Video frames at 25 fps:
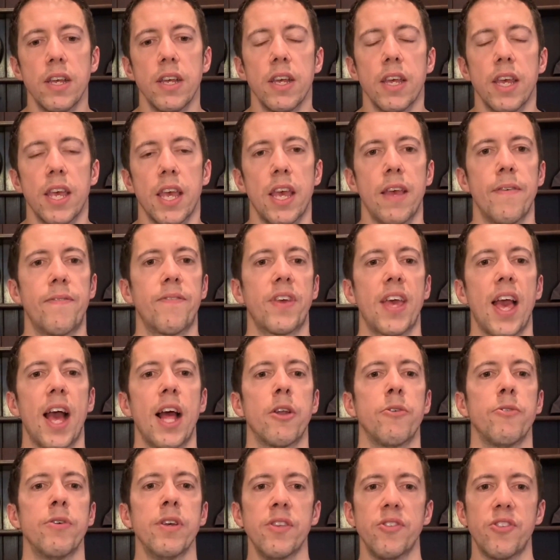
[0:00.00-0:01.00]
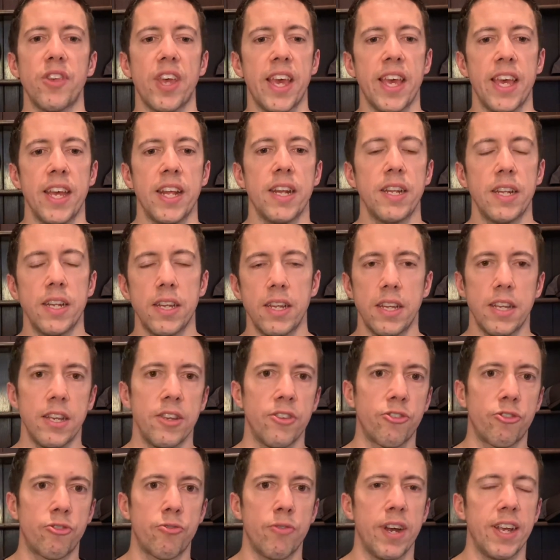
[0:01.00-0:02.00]
If calories in is
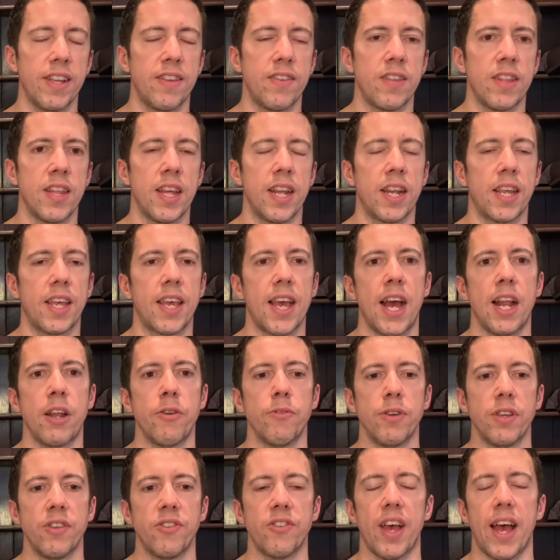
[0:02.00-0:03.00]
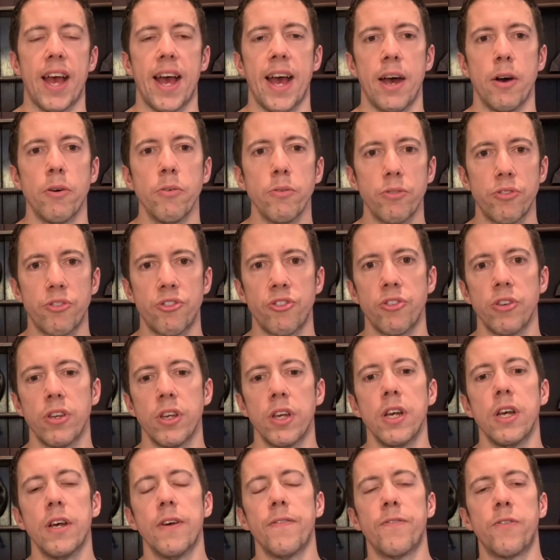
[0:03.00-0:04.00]
greater than calories out
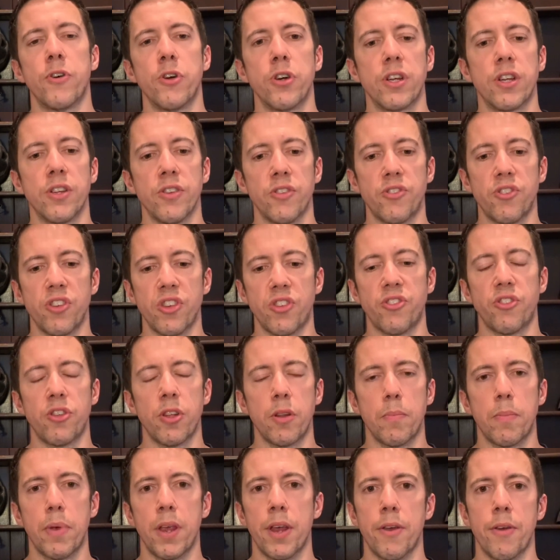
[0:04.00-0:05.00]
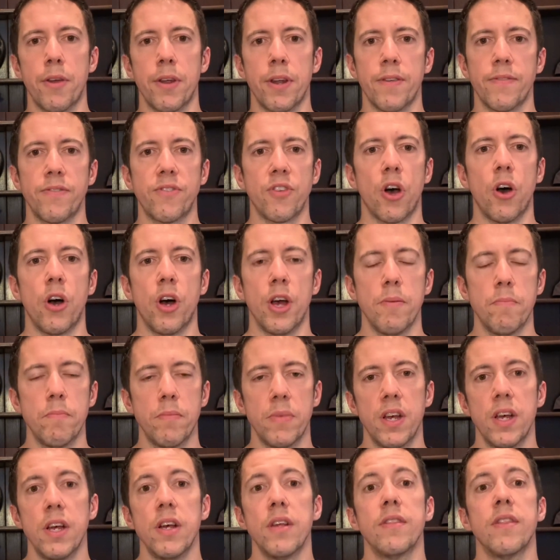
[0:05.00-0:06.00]
for a consistent period of time,
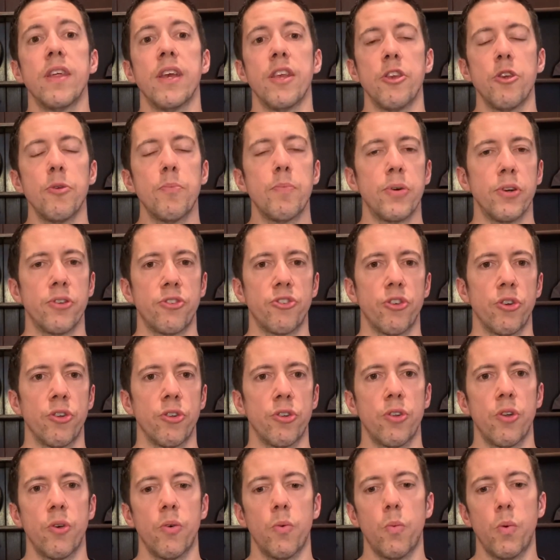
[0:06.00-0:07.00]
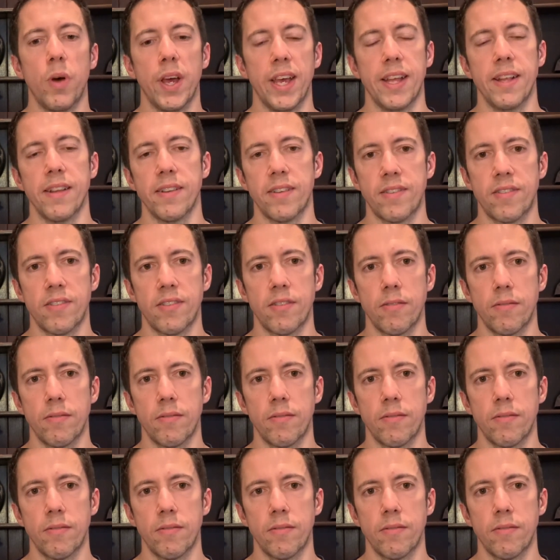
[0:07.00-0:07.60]
then you put on weight.